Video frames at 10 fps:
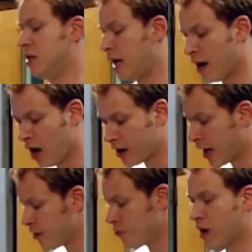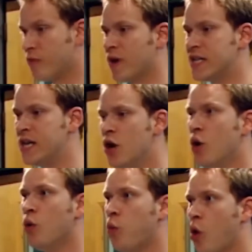Yeah, okay, right,
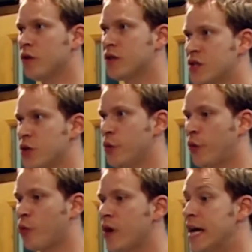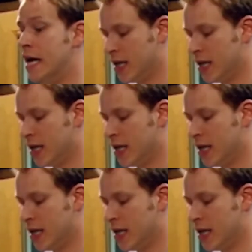ready? One, two, three,